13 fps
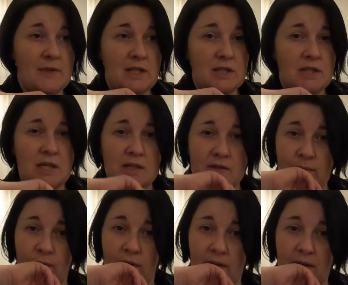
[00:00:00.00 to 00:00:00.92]
she used
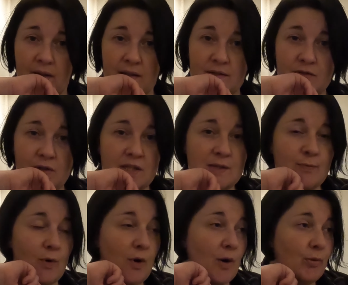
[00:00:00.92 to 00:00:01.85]
to work like
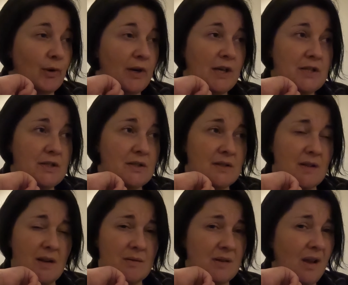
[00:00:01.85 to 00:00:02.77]
transport operations,
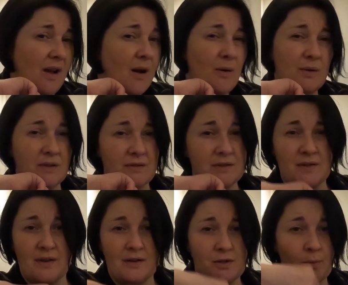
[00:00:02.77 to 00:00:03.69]
and I was like, I would not do
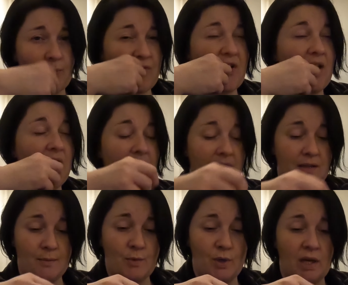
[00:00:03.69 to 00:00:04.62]
that job for
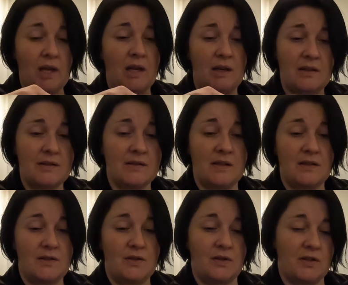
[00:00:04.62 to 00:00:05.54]
any money because
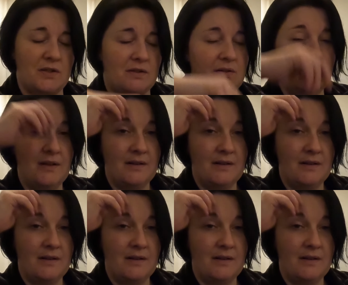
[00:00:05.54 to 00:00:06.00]
it's just